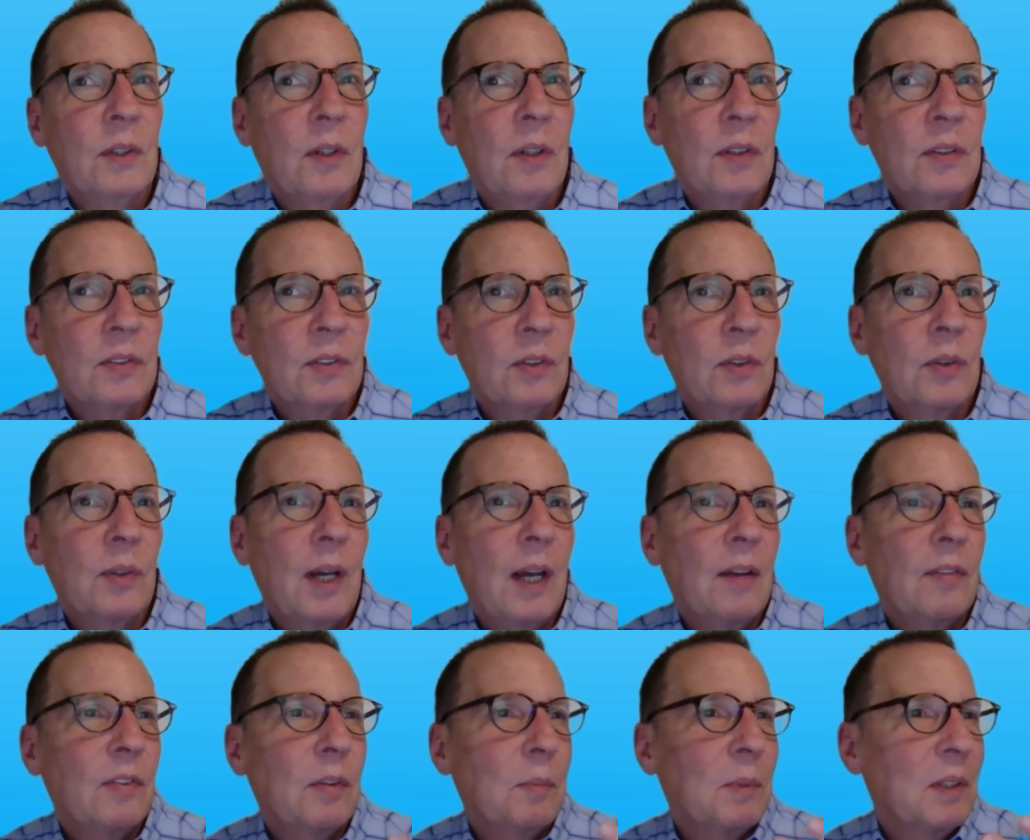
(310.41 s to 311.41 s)
also
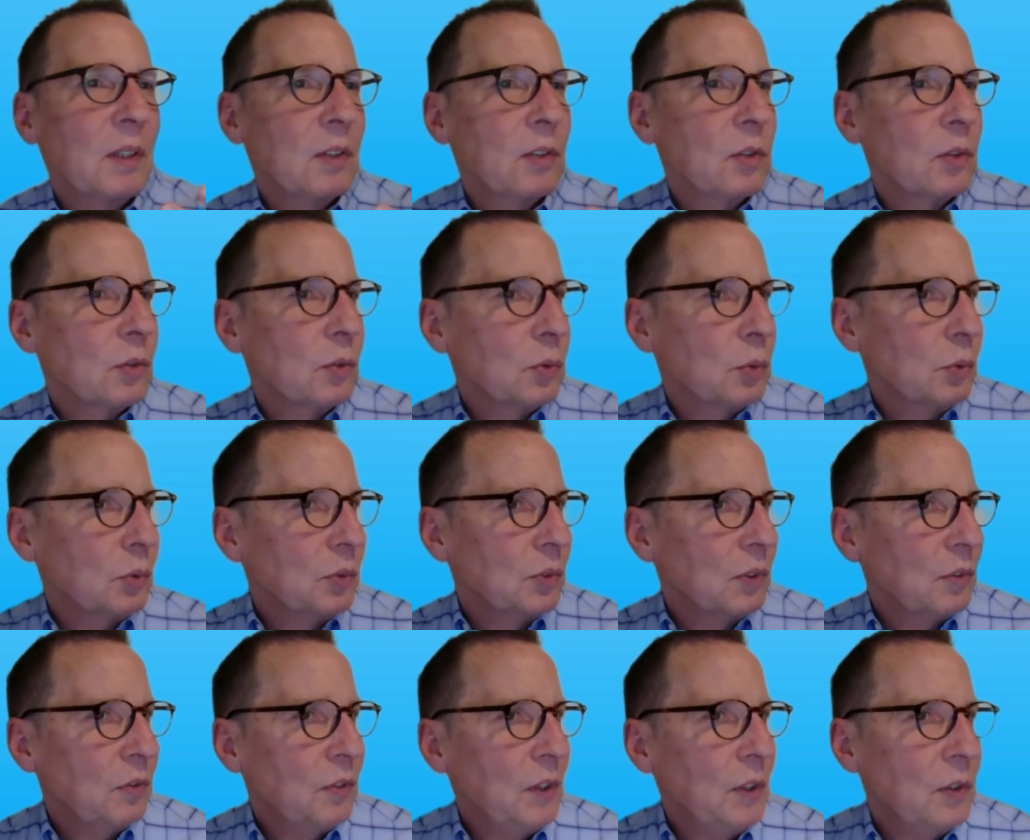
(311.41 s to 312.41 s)
have some additional tools
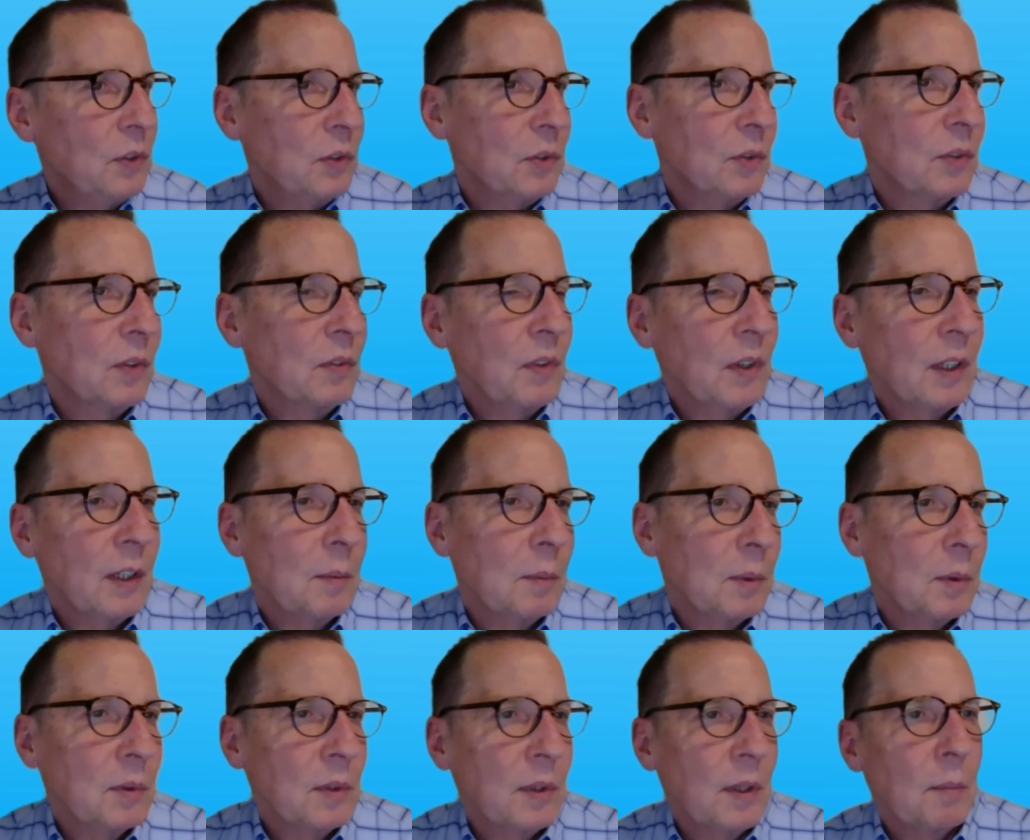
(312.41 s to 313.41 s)
and features
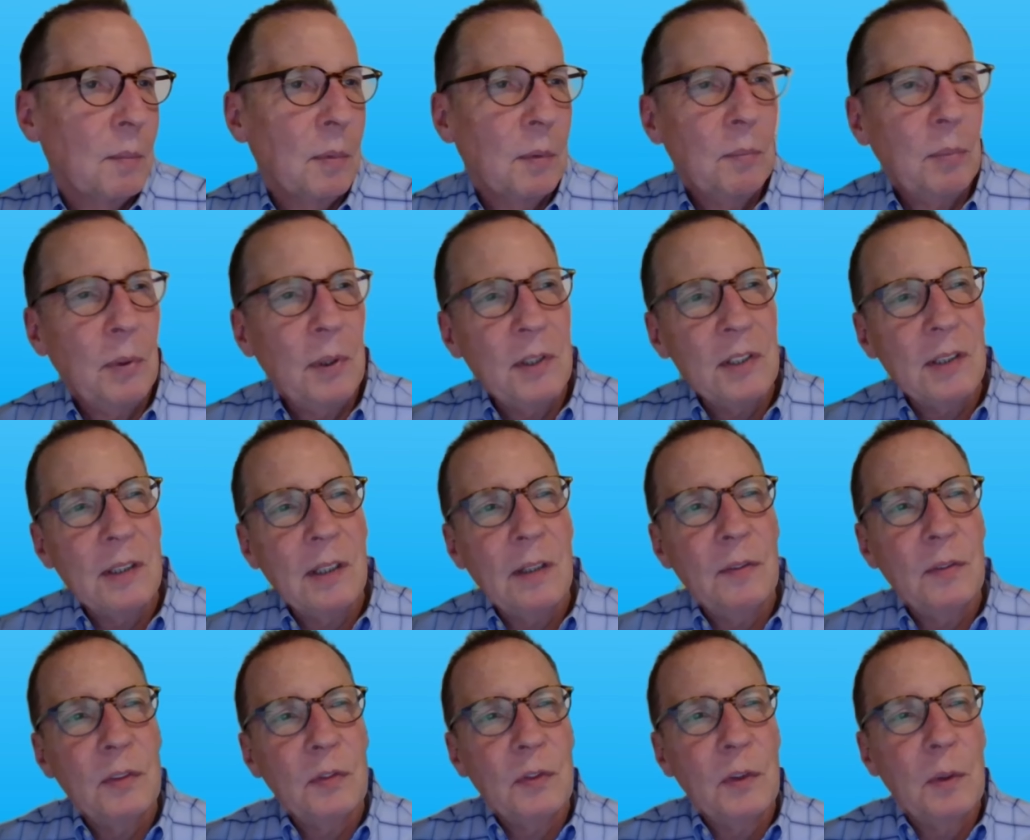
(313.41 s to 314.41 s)
available to them, but project
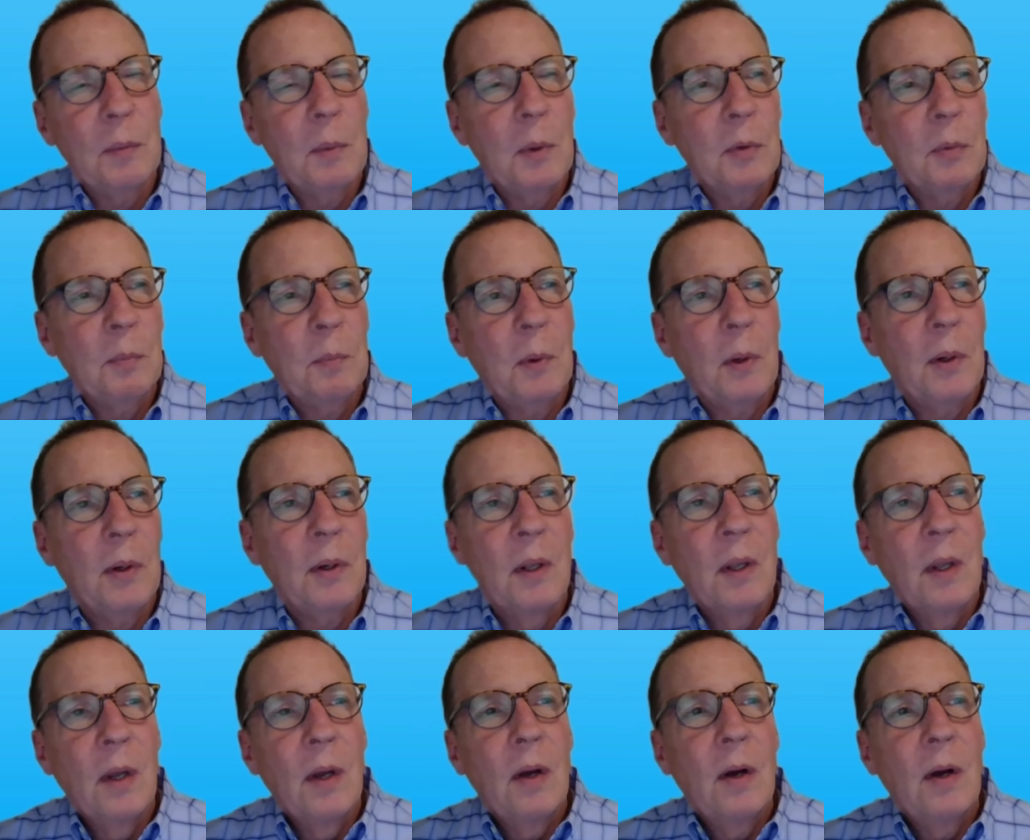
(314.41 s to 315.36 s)
levels, for the most part,